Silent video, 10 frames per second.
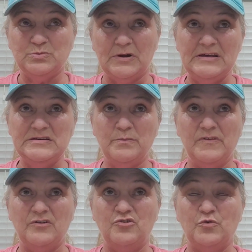what I did was
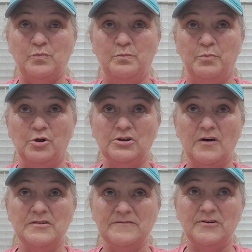I just pulled all
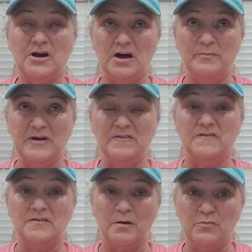the different comments,
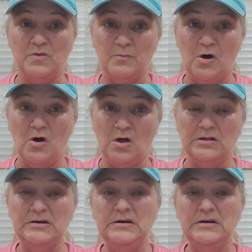numbered them all,